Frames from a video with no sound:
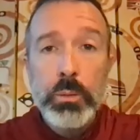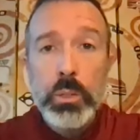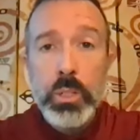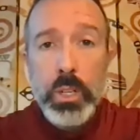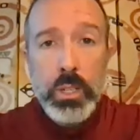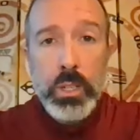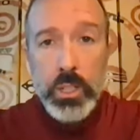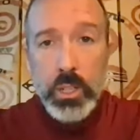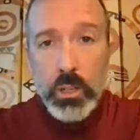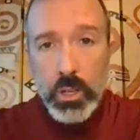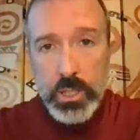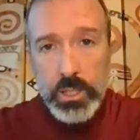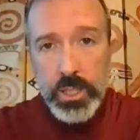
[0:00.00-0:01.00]
would, I
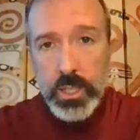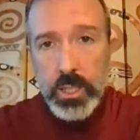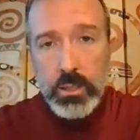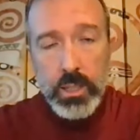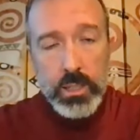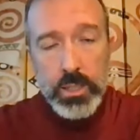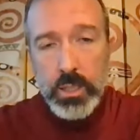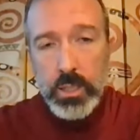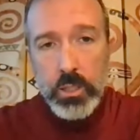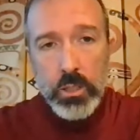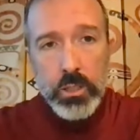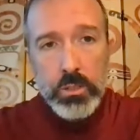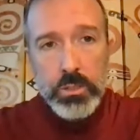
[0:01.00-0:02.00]
second
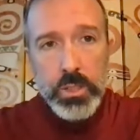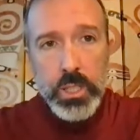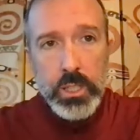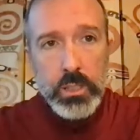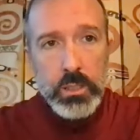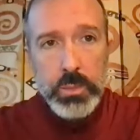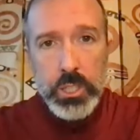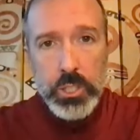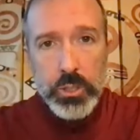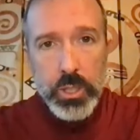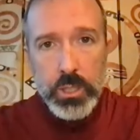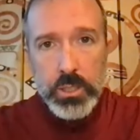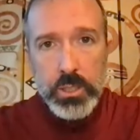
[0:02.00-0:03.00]
all those things. I mean,
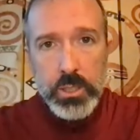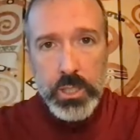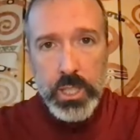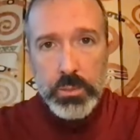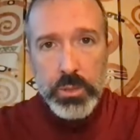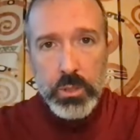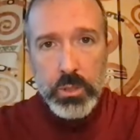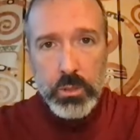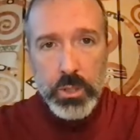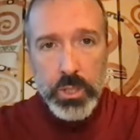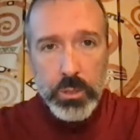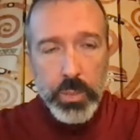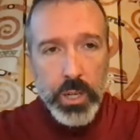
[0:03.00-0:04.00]
trust is
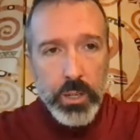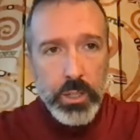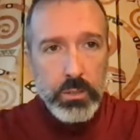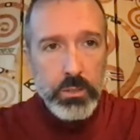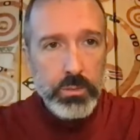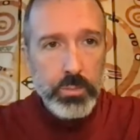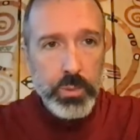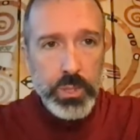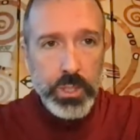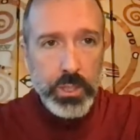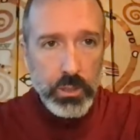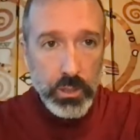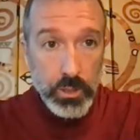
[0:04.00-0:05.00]
absolutely imperative,
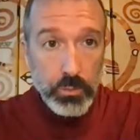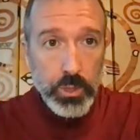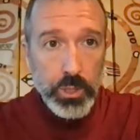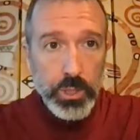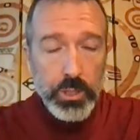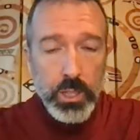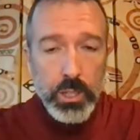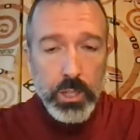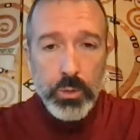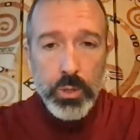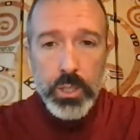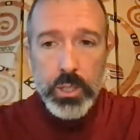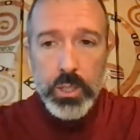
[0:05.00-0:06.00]
particularly when you're
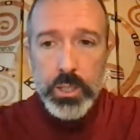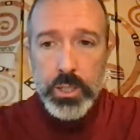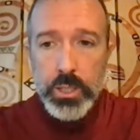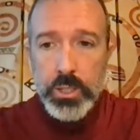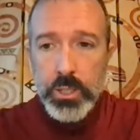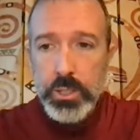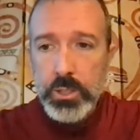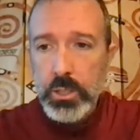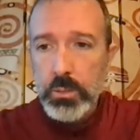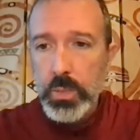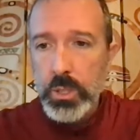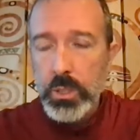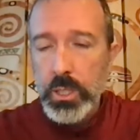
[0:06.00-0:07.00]
covering Indigenous
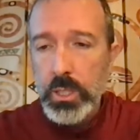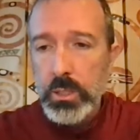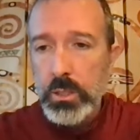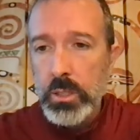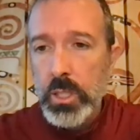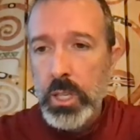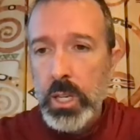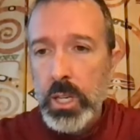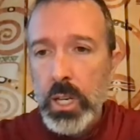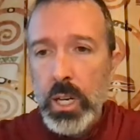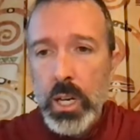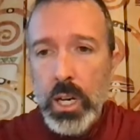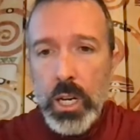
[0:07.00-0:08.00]
communities.
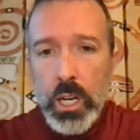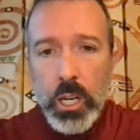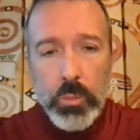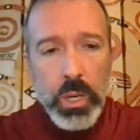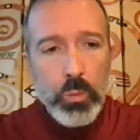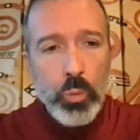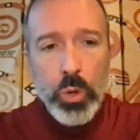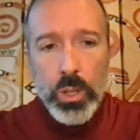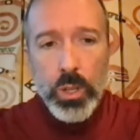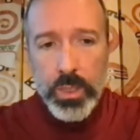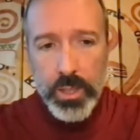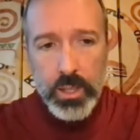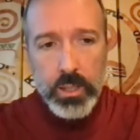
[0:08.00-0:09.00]
And one
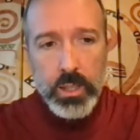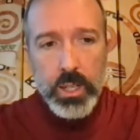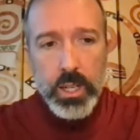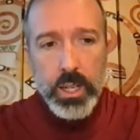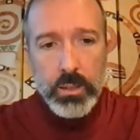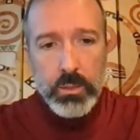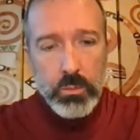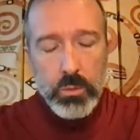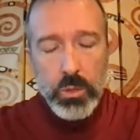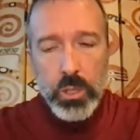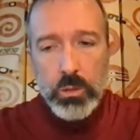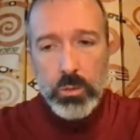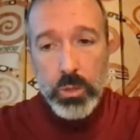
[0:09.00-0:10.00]
thing that I
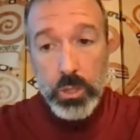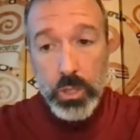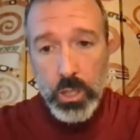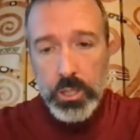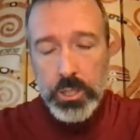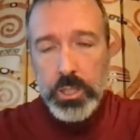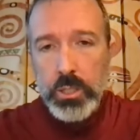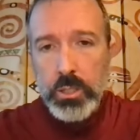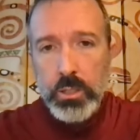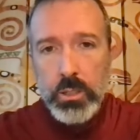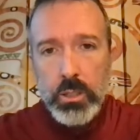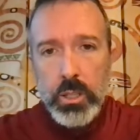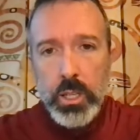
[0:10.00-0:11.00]
will
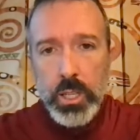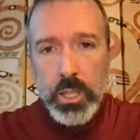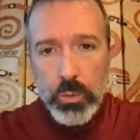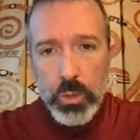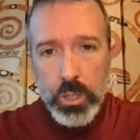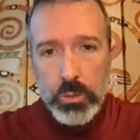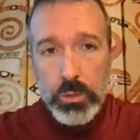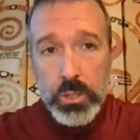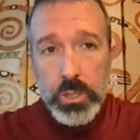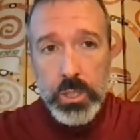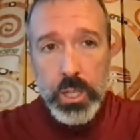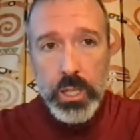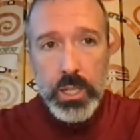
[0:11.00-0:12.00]
caution anyone who is
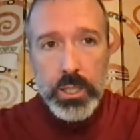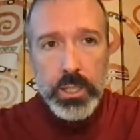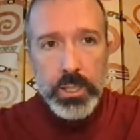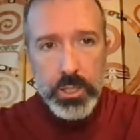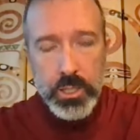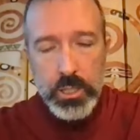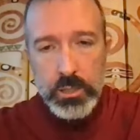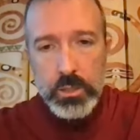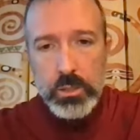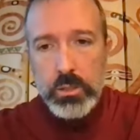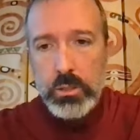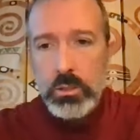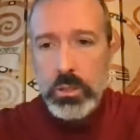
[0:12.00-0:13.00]

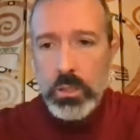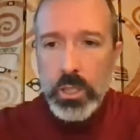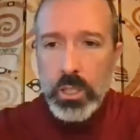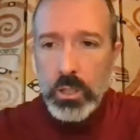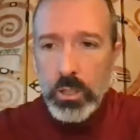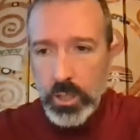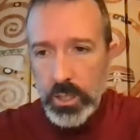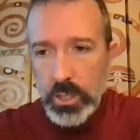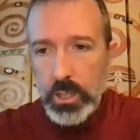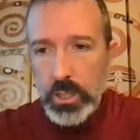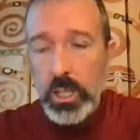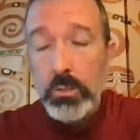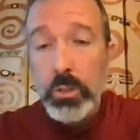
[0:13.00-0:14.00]
non-Indigenous looking to
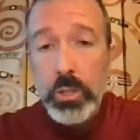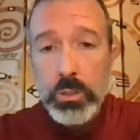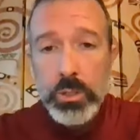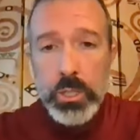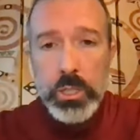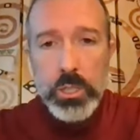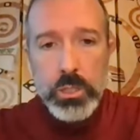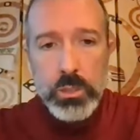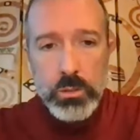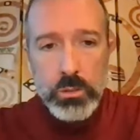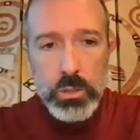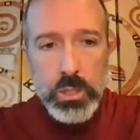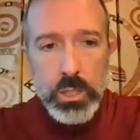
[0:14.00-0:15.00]
cover those
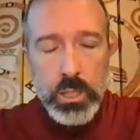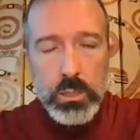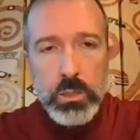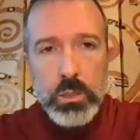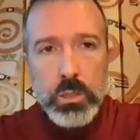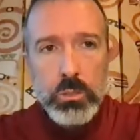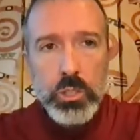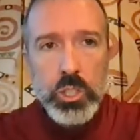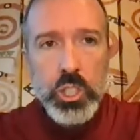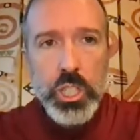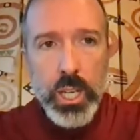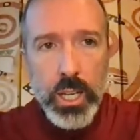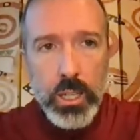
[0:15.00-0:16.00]
issues is to
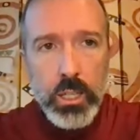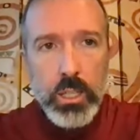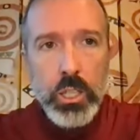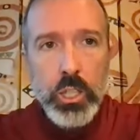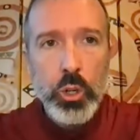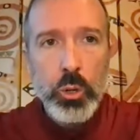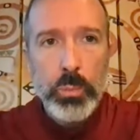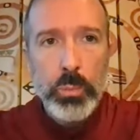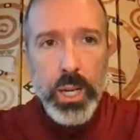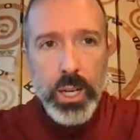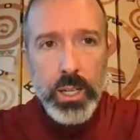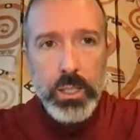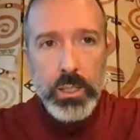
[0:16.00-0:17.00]
check your
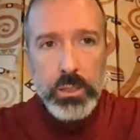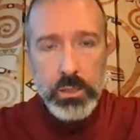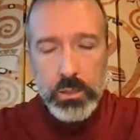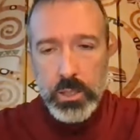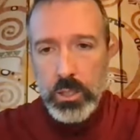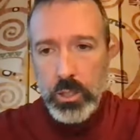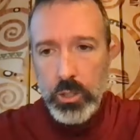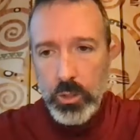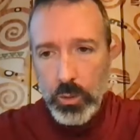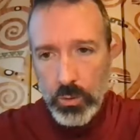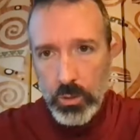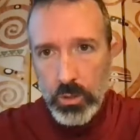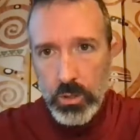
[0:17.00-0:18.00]
bias at the
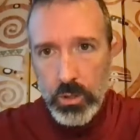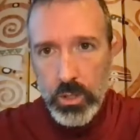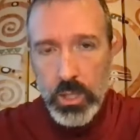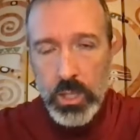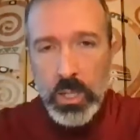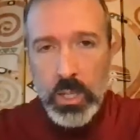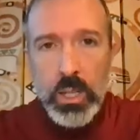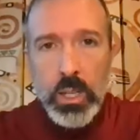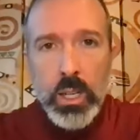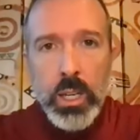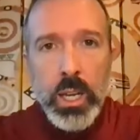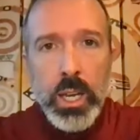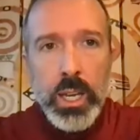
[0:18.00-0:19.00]
door
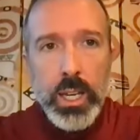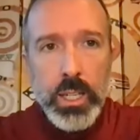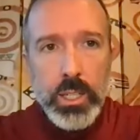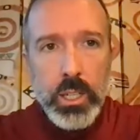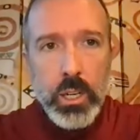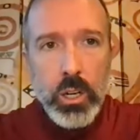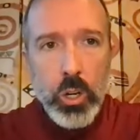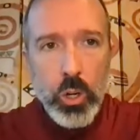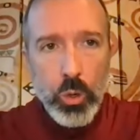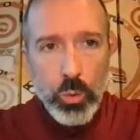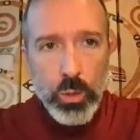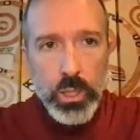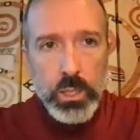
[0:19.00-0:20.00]
and
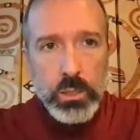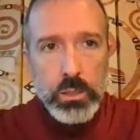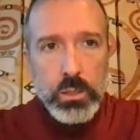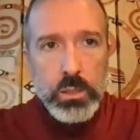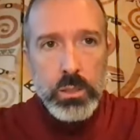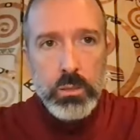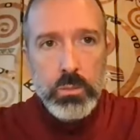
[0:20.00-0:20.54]
always,